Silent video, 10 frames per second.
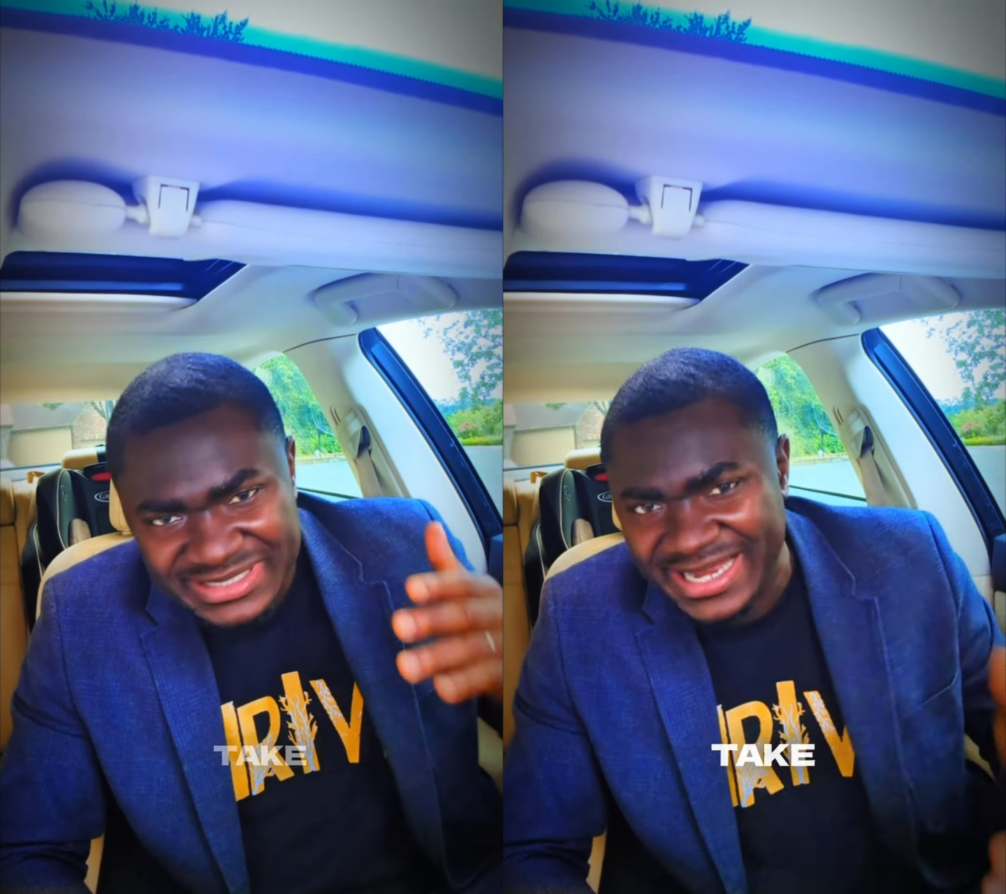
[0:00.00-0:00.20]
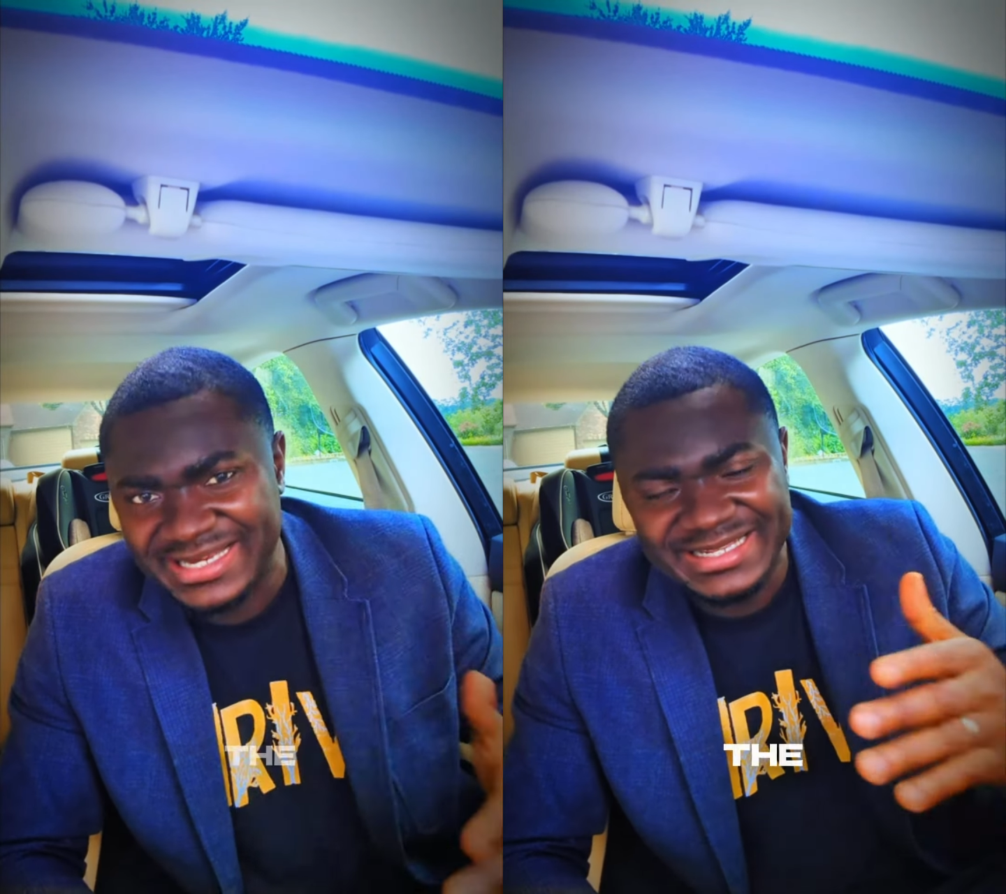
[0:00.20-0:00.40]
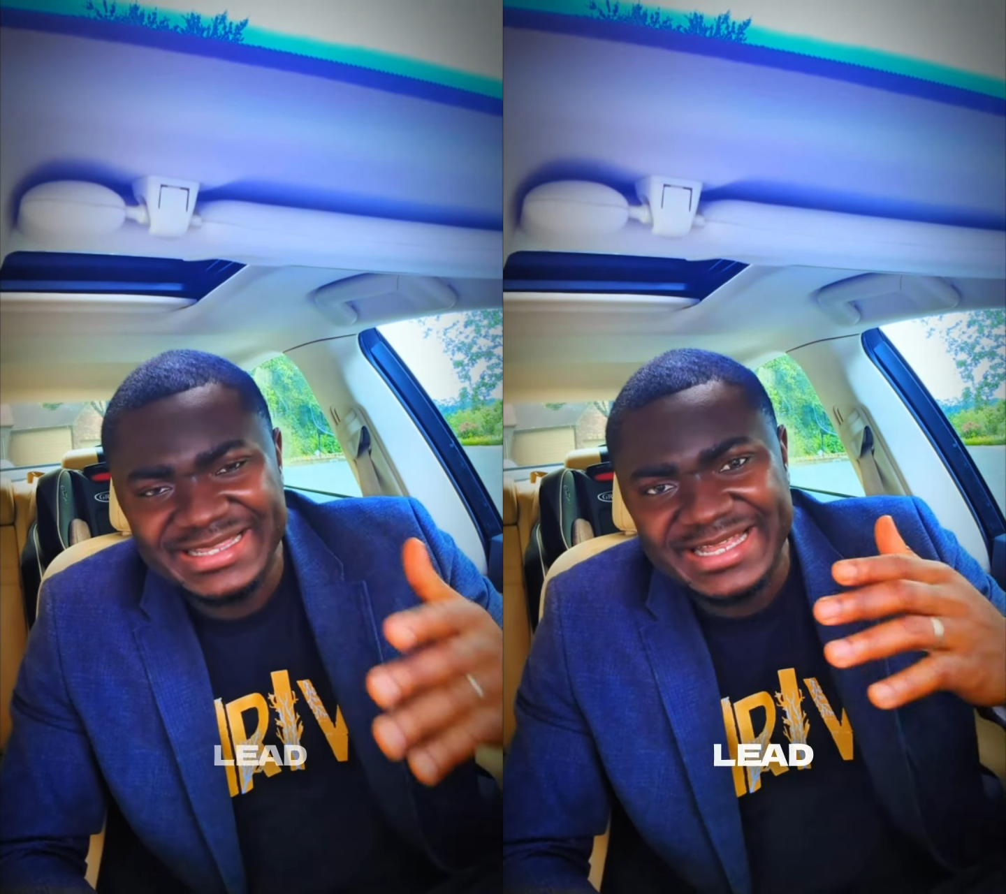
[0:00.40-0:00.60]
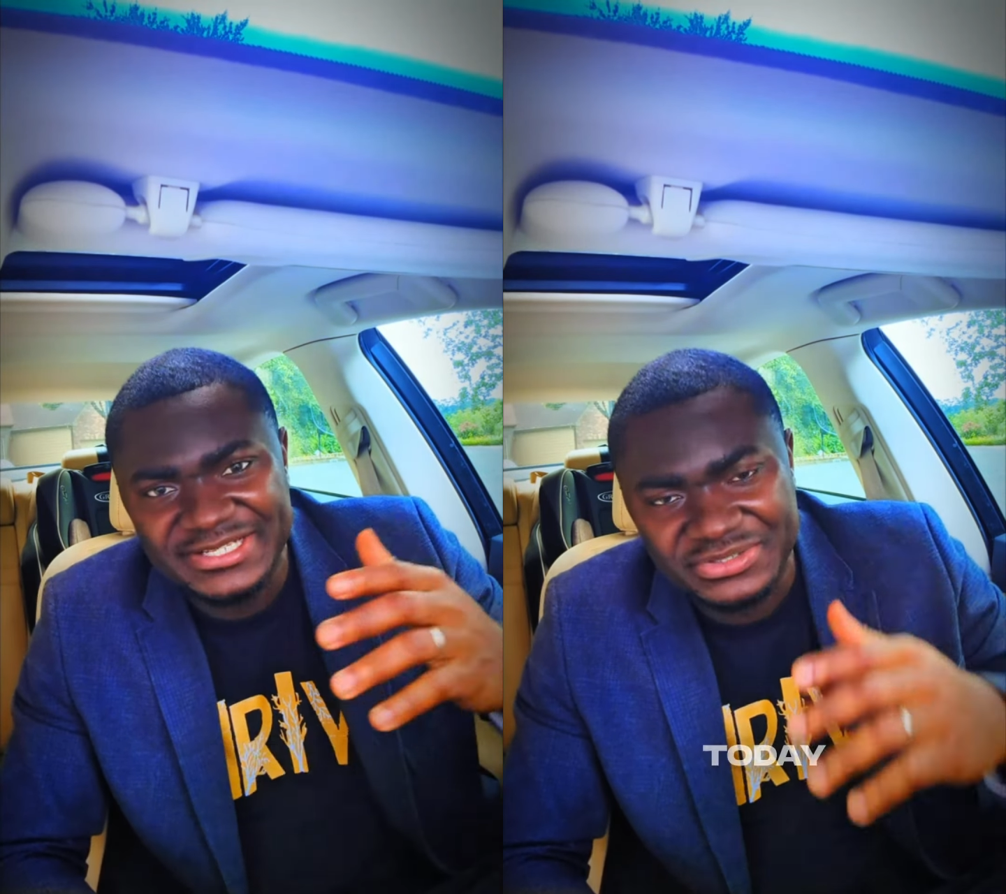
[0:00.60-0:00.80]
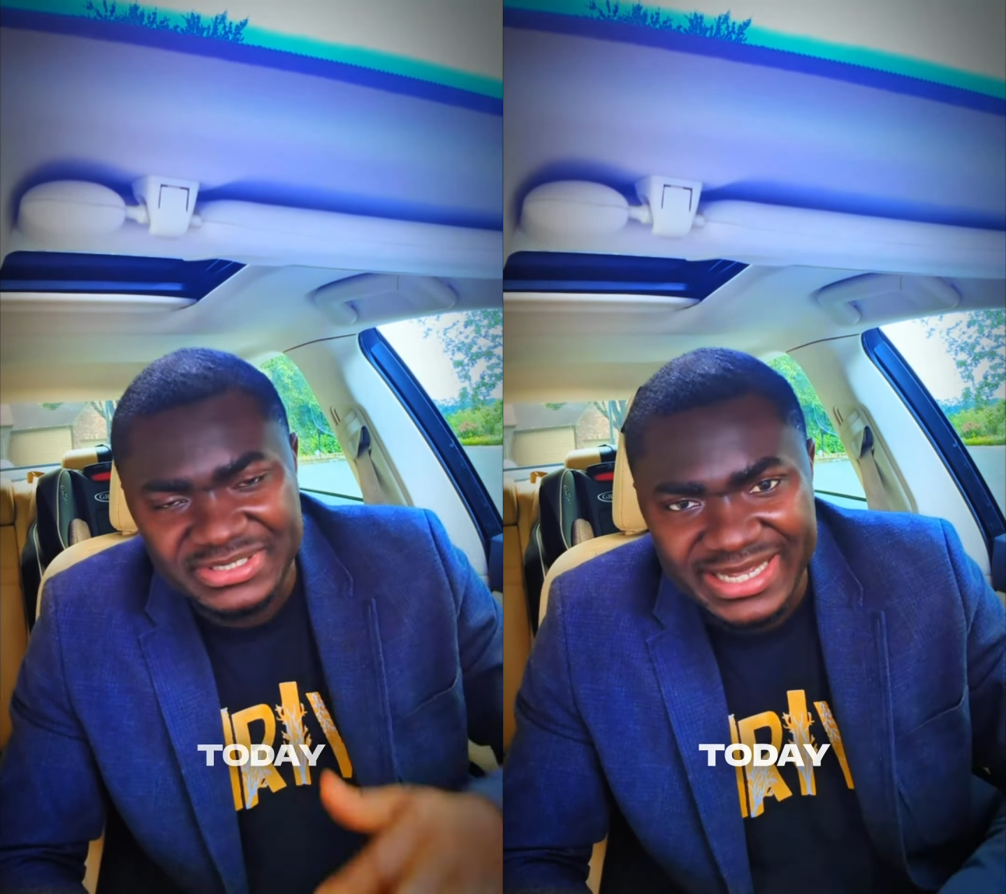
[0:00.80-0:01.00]
take the
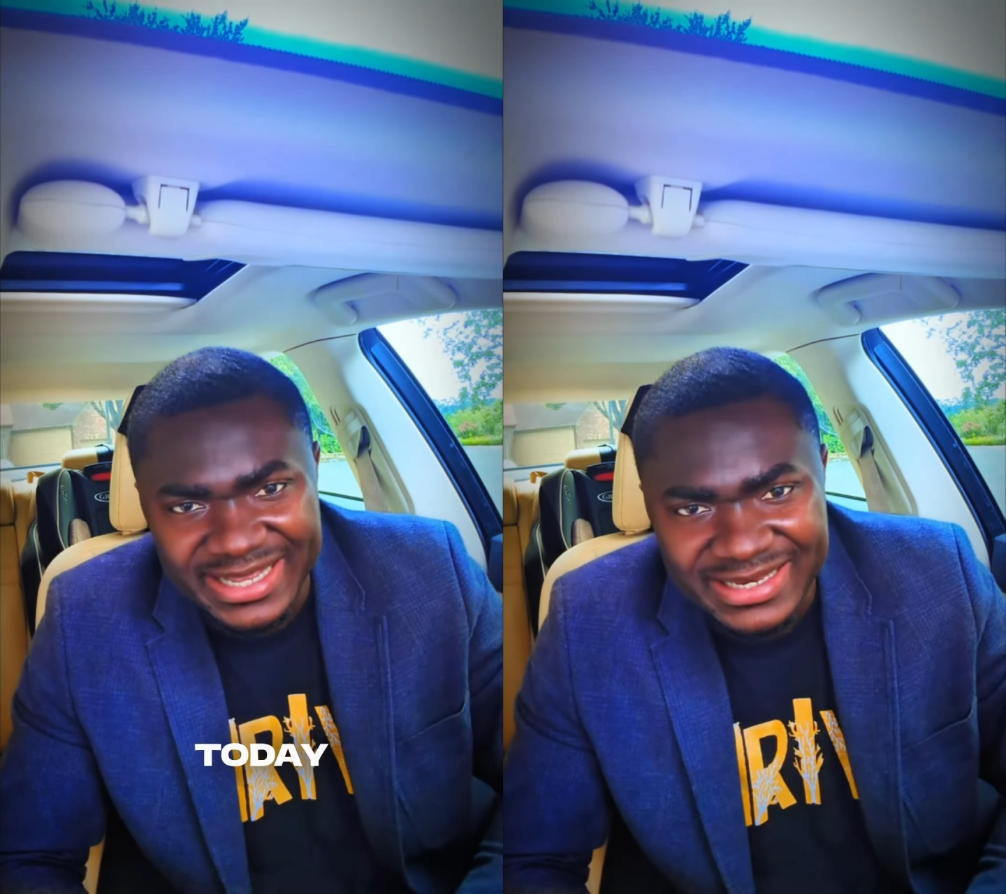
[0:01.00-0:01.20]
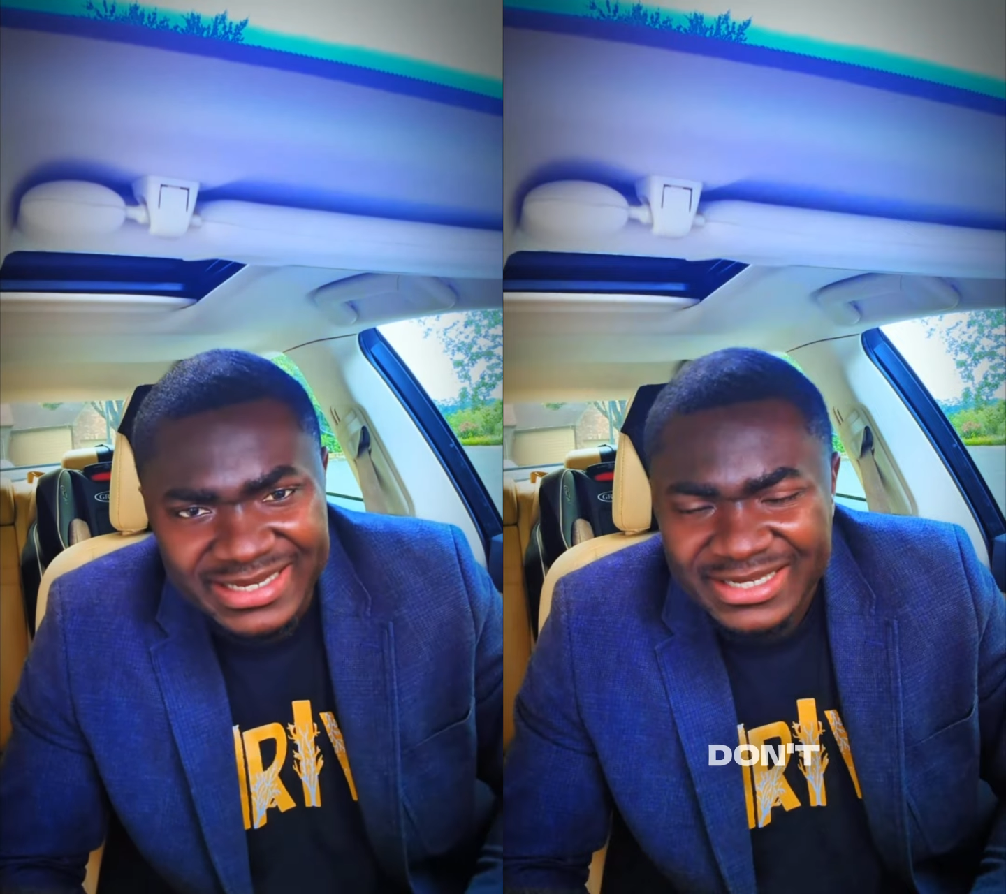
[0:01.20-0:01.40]
lead today